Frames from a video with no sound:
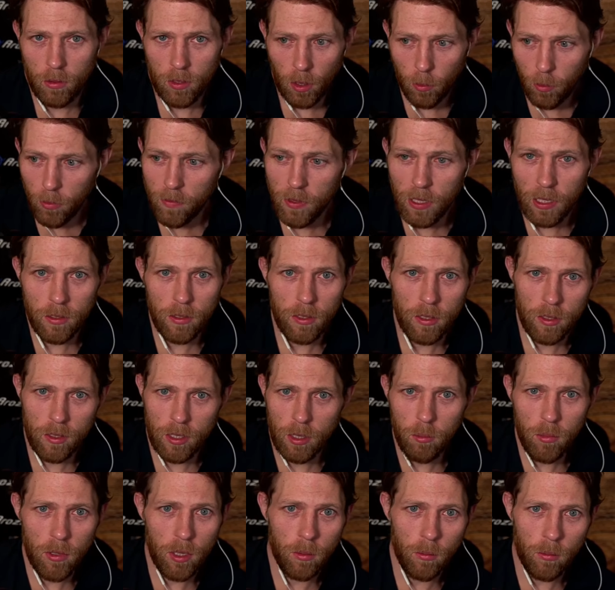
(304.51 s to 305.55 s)
some of these
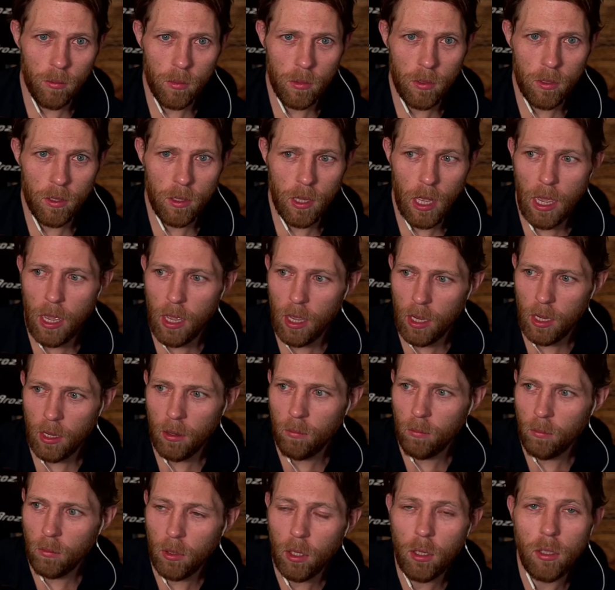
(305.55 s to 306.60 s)
symptoms, they
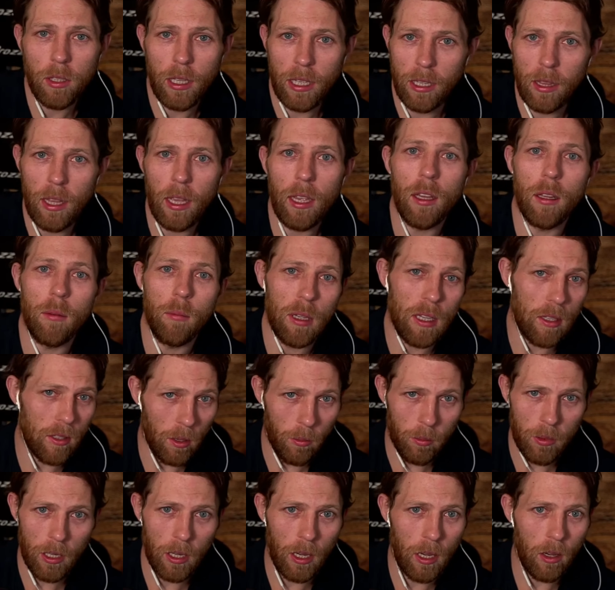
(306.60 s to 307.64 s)
look like they could be
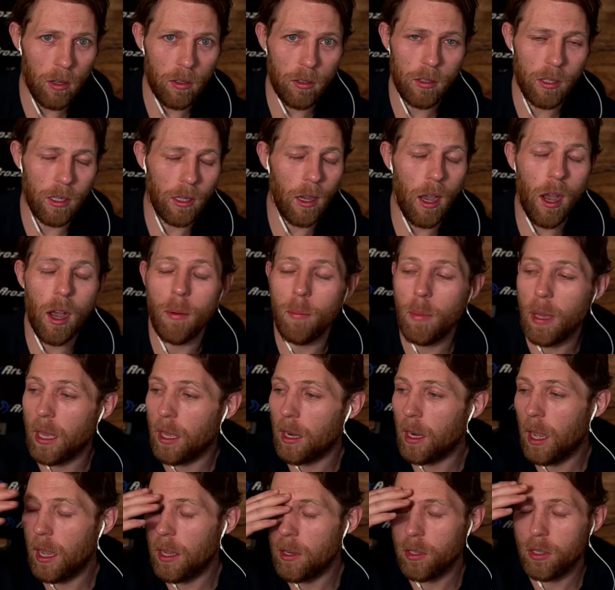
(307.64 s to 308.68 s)
something else. Like, oh
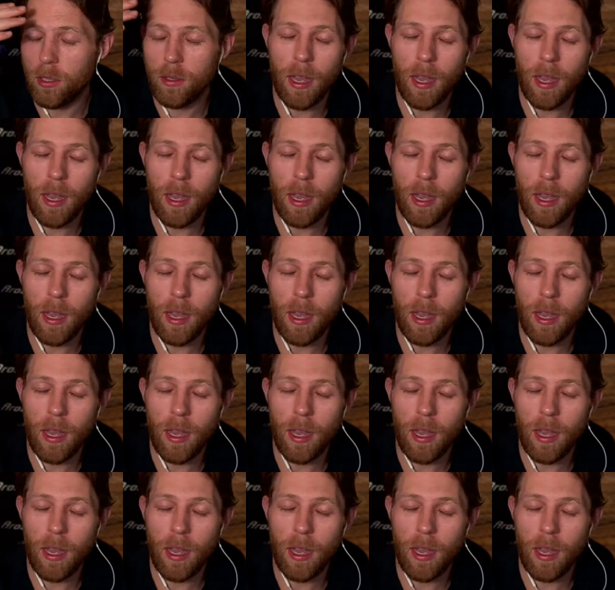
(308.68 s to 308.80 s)
man, I